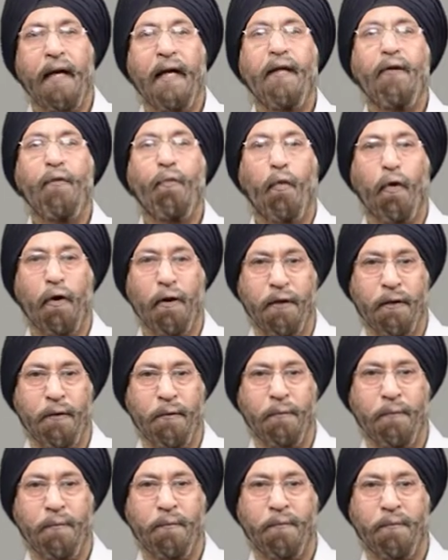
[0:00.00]
and water.
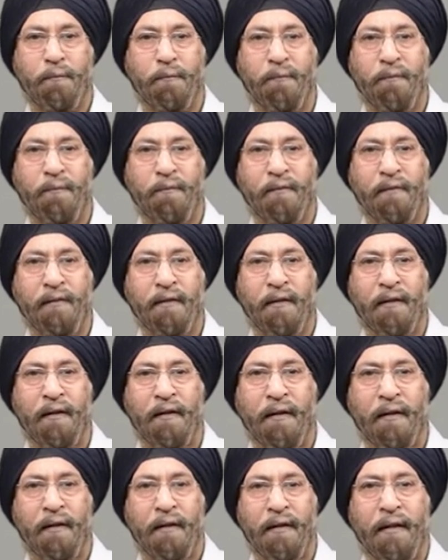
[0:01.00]

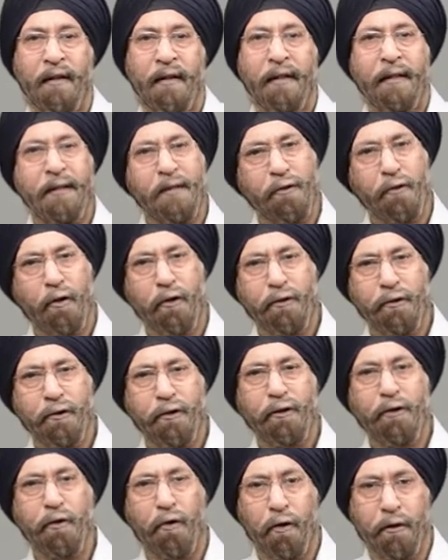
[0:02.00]
It is also
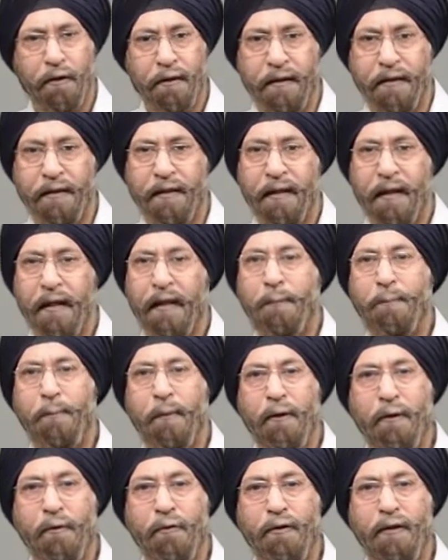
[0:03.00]
snorted and
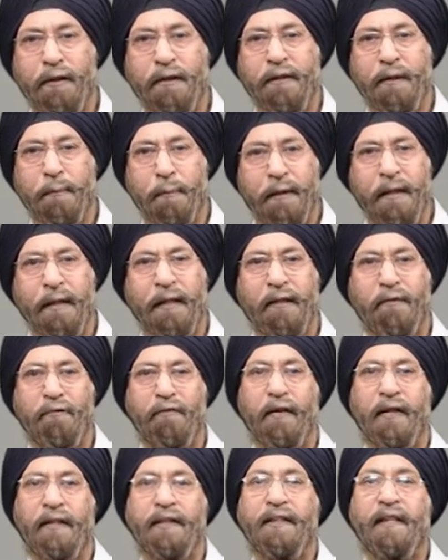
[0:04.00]
produces similar
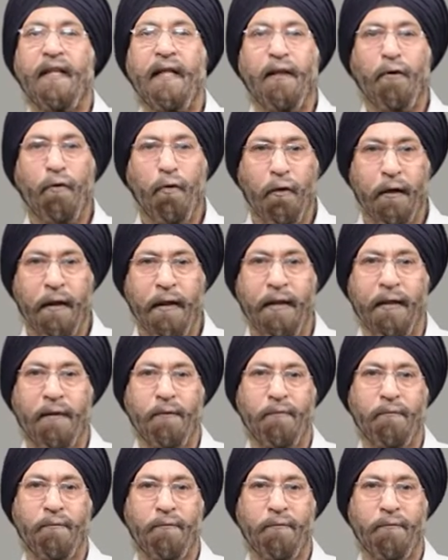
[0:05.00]
effects like cocaine.